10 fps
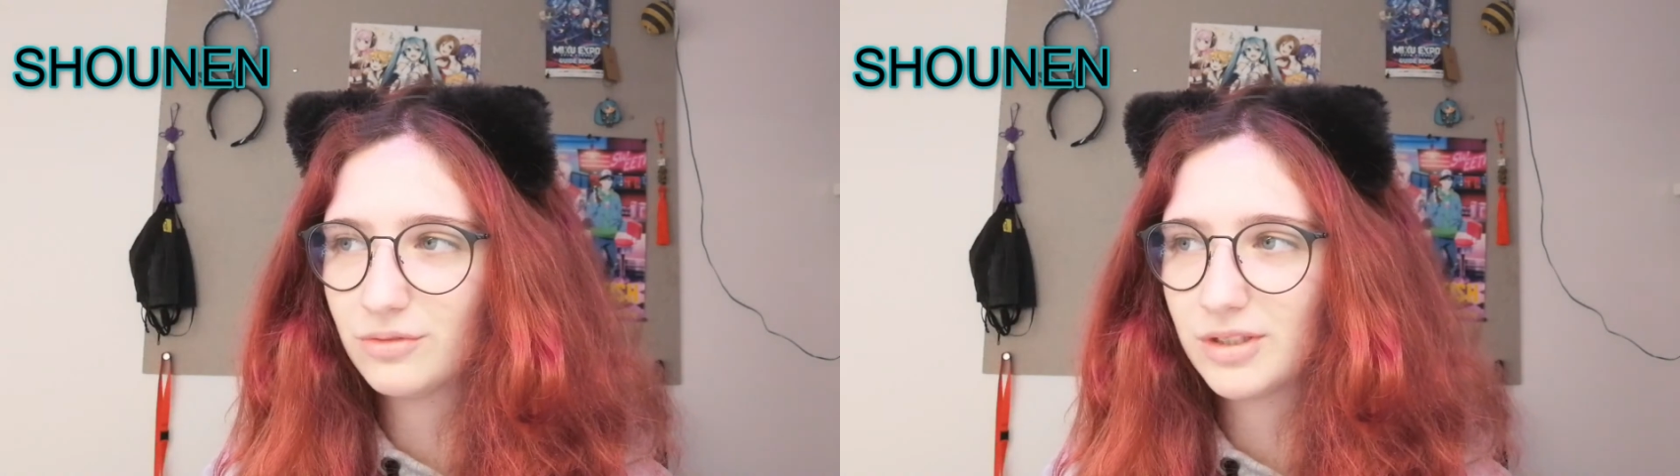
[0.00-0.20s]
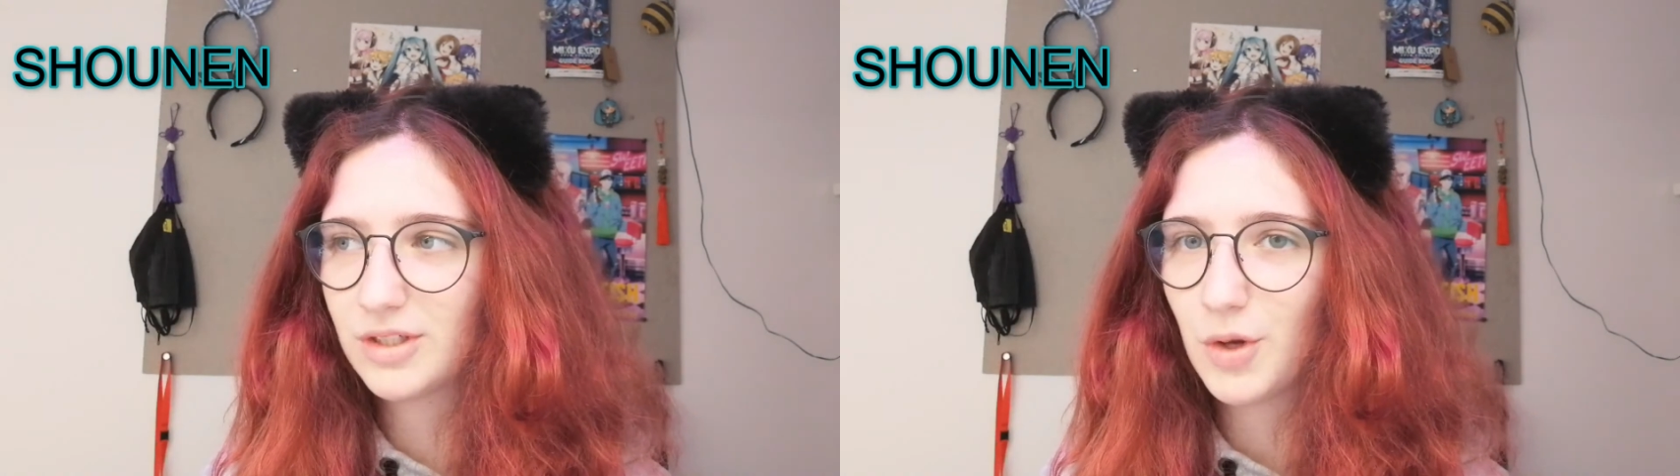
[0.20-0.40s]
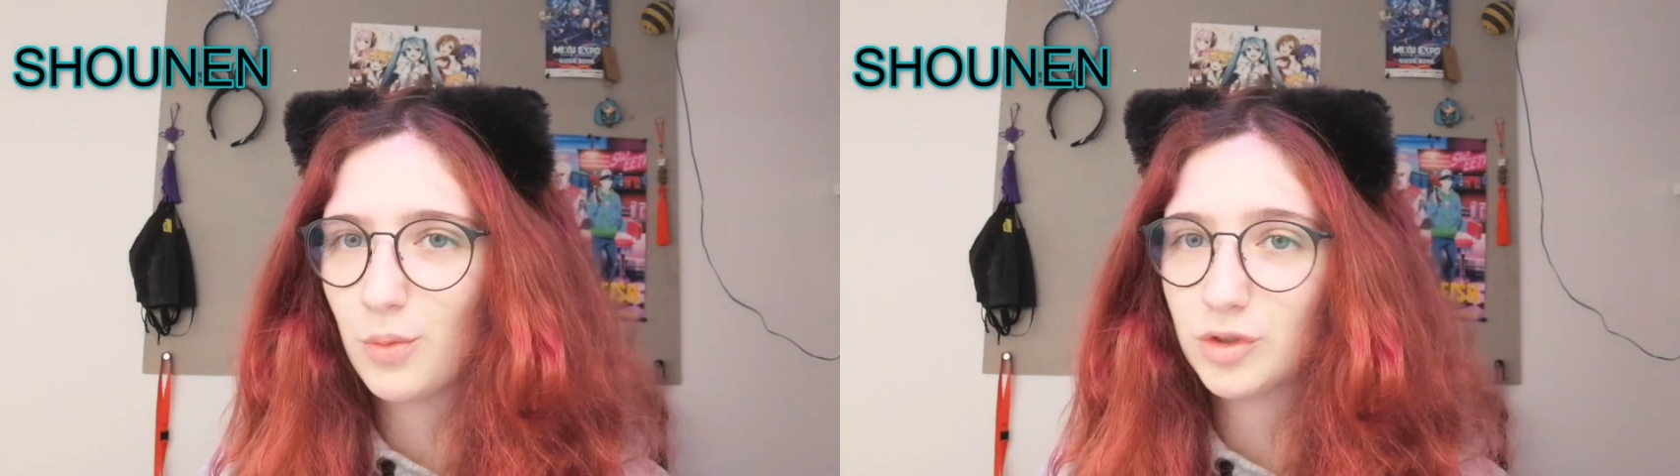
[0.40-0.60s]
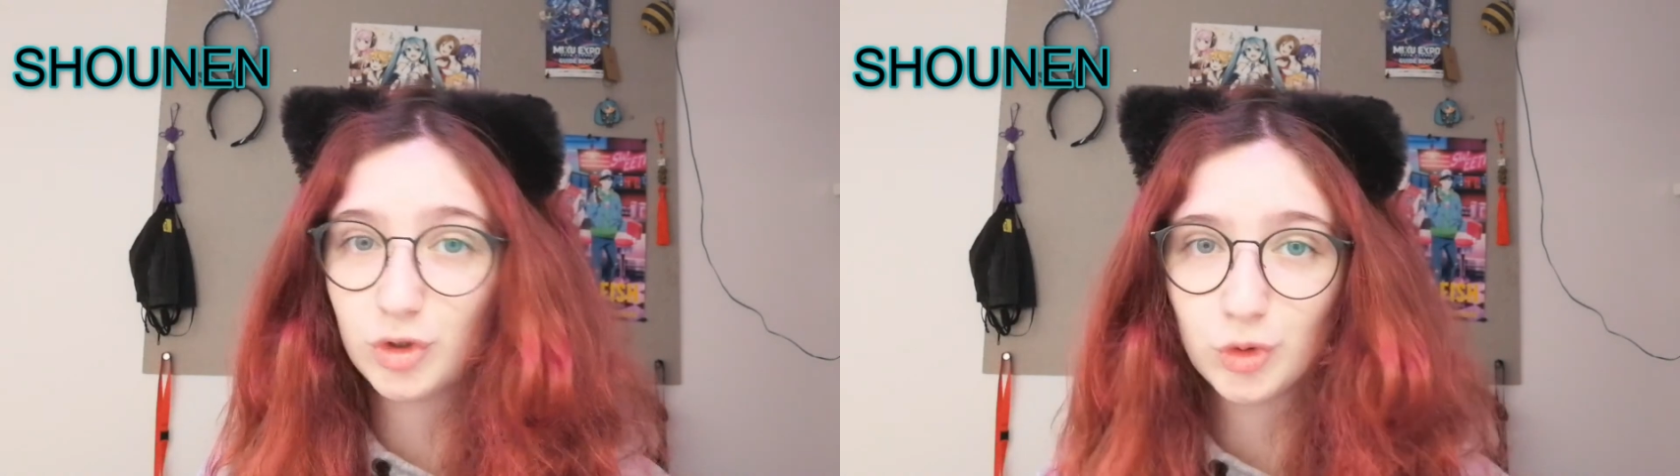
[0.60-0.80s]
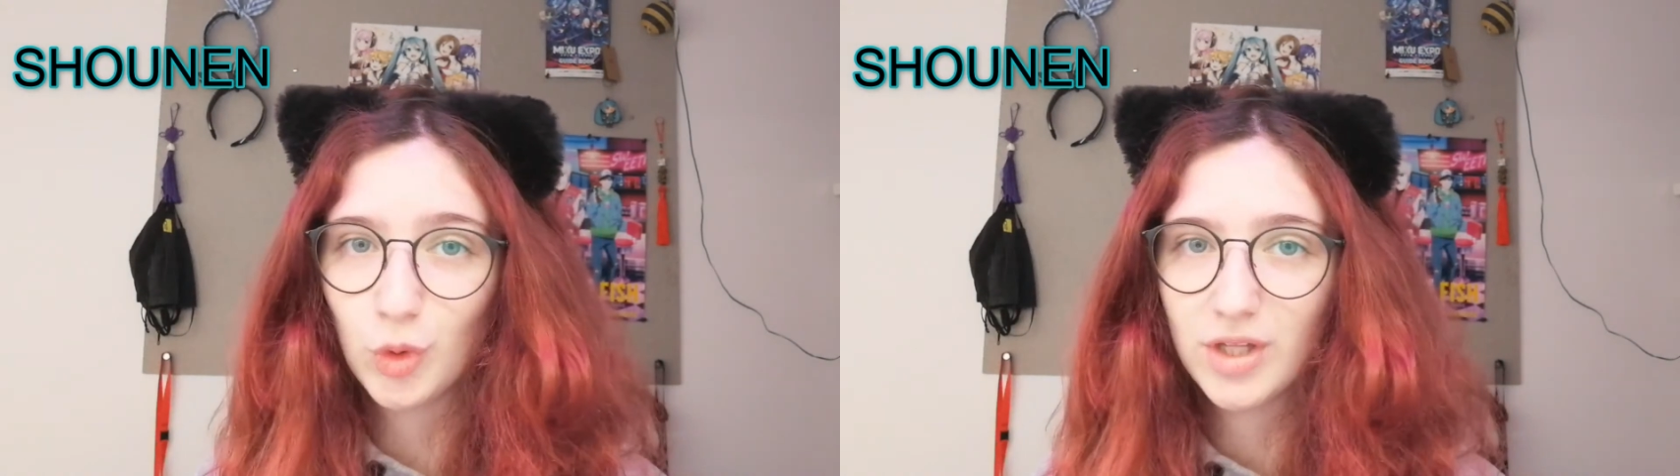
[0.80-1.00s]
don't really know what
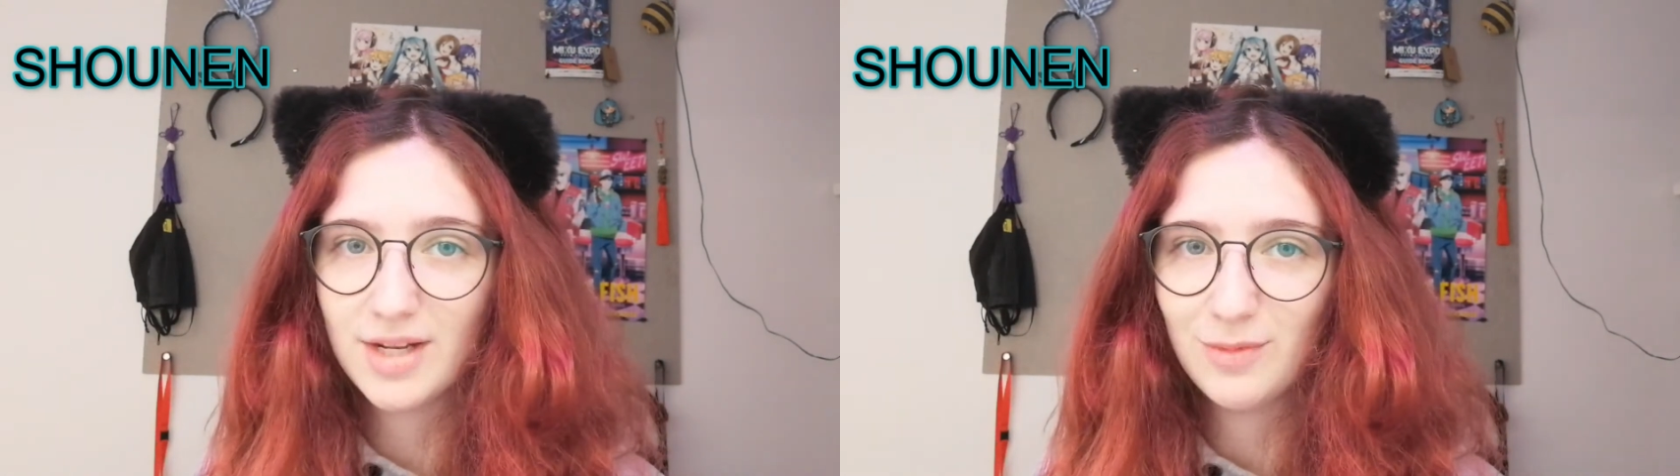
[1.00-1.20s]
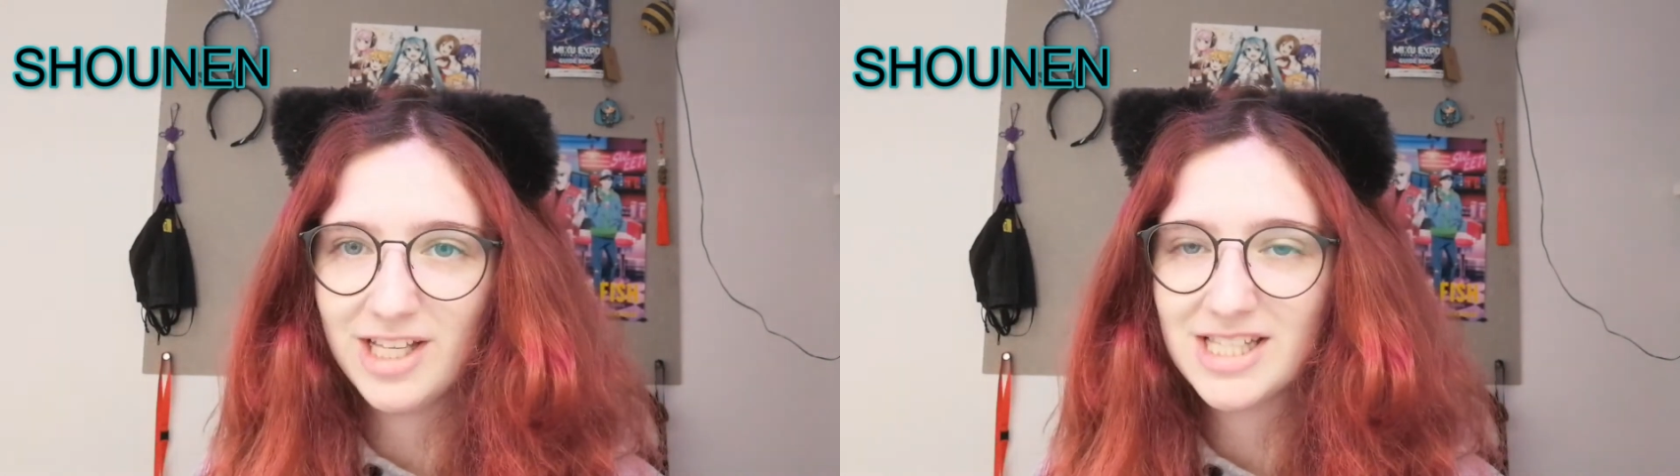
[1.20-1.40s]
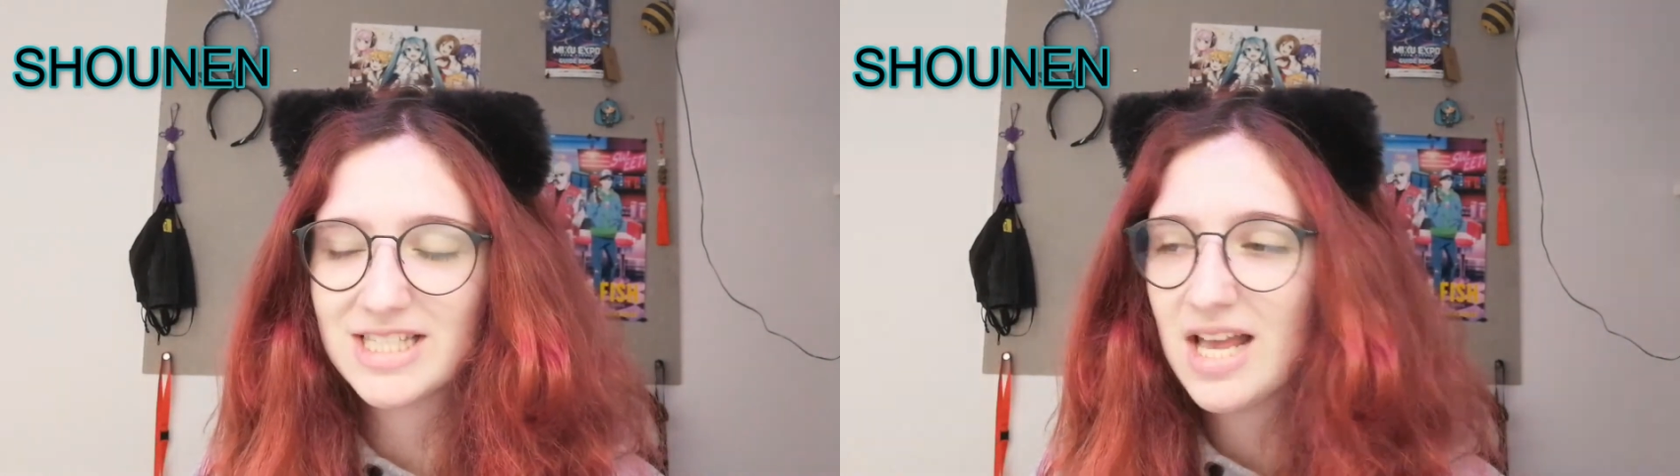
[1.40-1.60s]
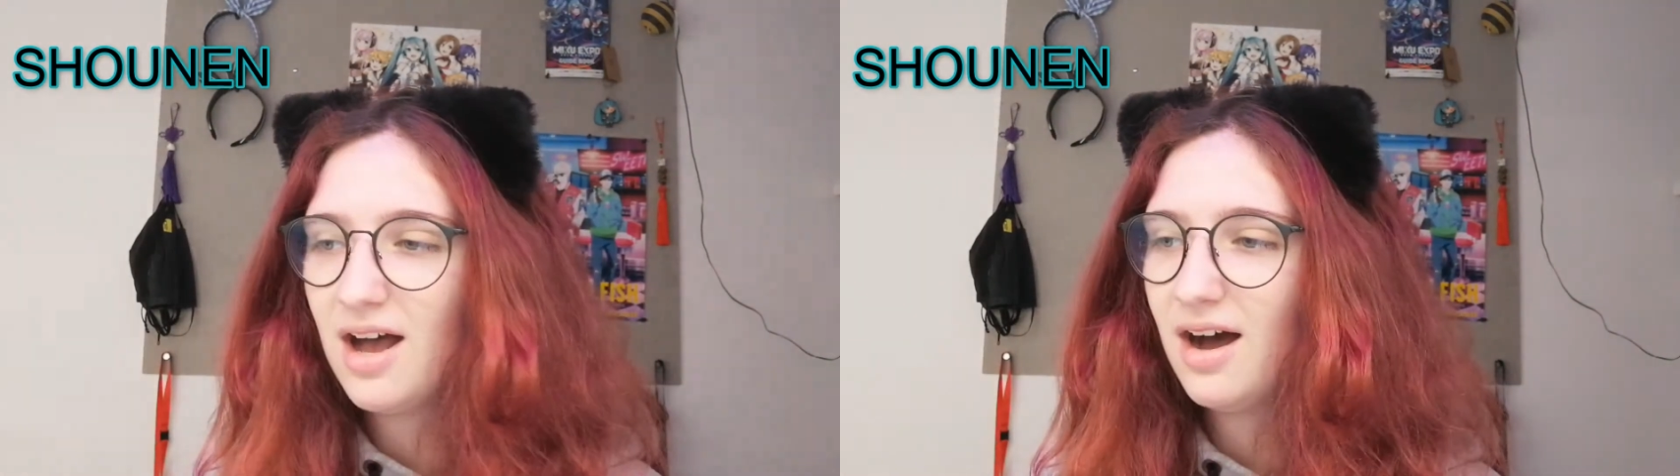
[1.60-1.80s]
shonen means.